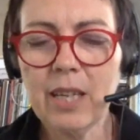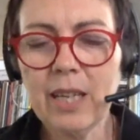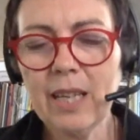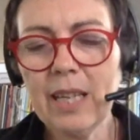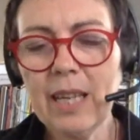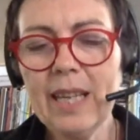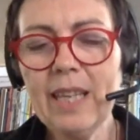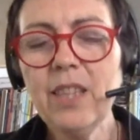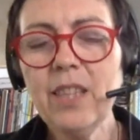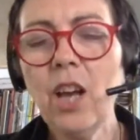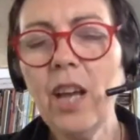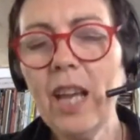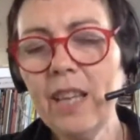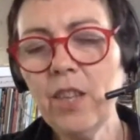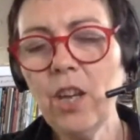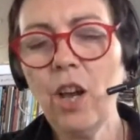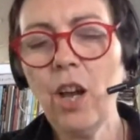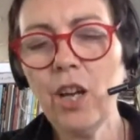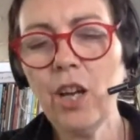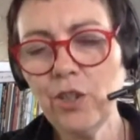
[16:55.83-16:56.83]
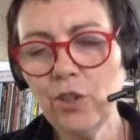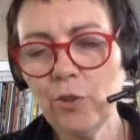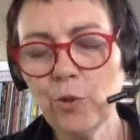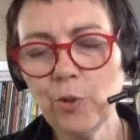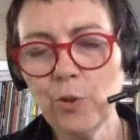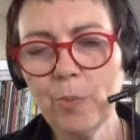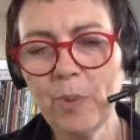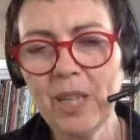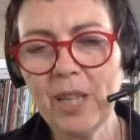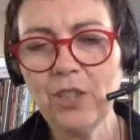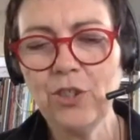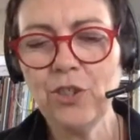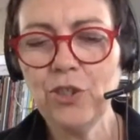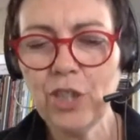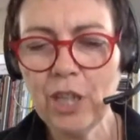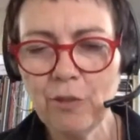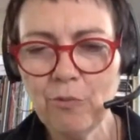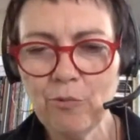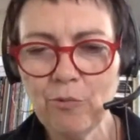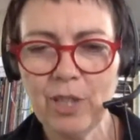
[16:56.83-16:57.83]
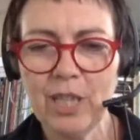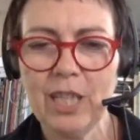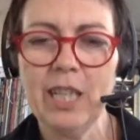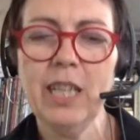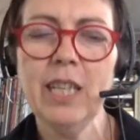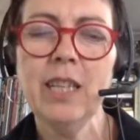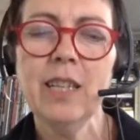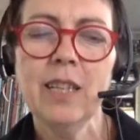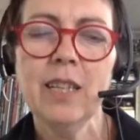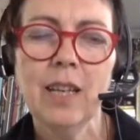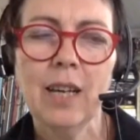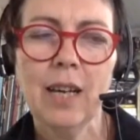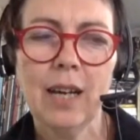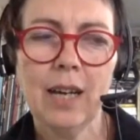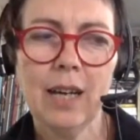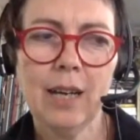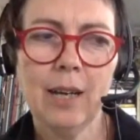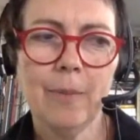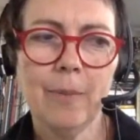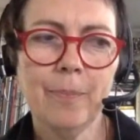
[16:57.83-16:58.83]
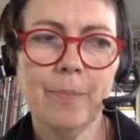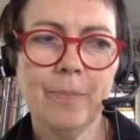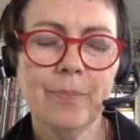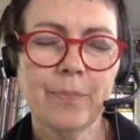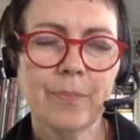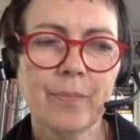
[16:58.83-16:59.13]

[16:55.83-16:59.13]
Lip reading: in the high school space generally, the